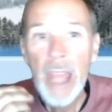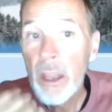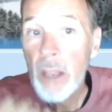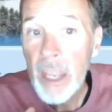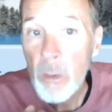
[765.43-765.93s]

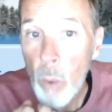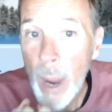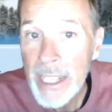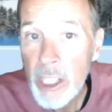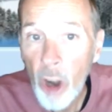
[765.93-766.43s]
in
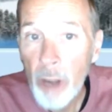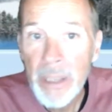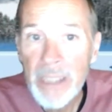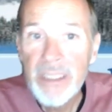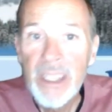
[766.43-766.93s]
white
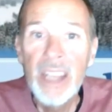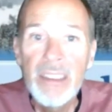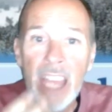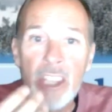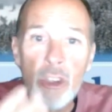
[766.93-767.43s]
garments,
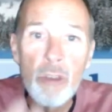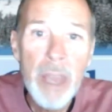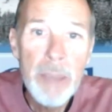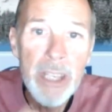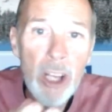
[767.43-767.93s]
that you
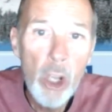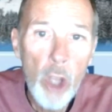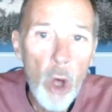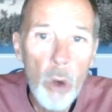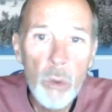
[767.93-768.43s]
may be
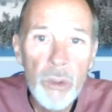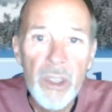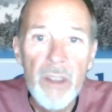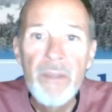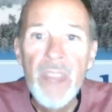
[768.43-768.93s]
clothed,
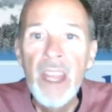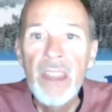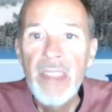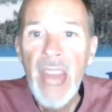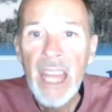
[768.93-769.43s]

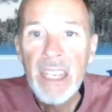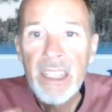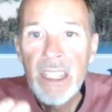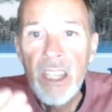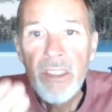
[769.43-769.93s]
that
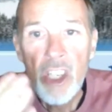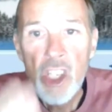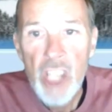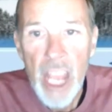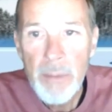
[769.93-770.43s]
the
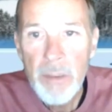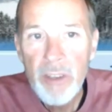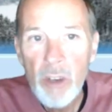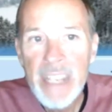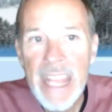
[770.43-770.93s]
shame
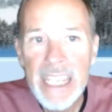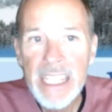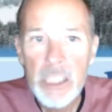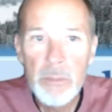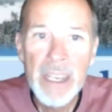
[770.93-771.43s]
of your
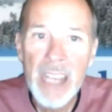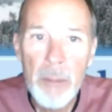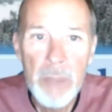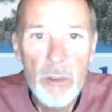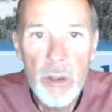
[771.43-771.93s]
nakedness may
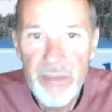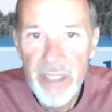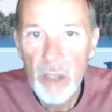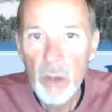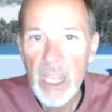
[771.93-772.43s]
not be
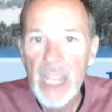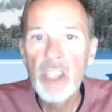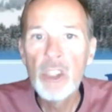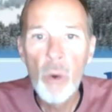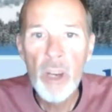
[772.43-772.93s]
revealed, and
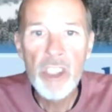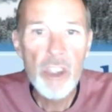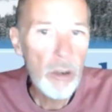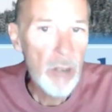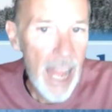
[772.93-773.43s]

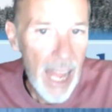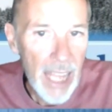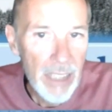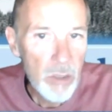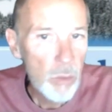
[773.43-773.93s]
anoint your
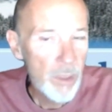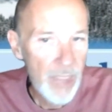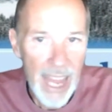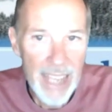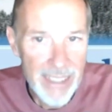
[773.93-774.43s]
eyes
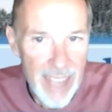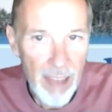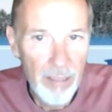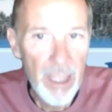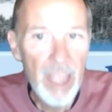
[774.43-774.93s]
with eye
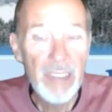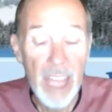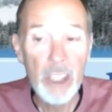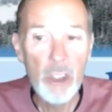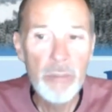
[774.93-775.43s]
salve,
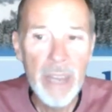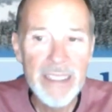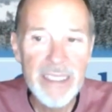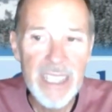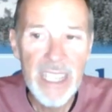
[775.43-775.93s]
that you
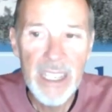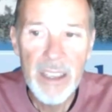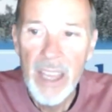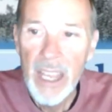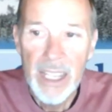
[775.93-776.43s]
may see.
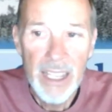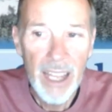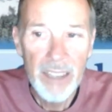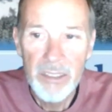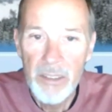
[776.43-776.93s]

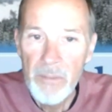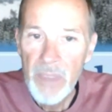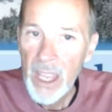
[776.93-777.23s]
Guys,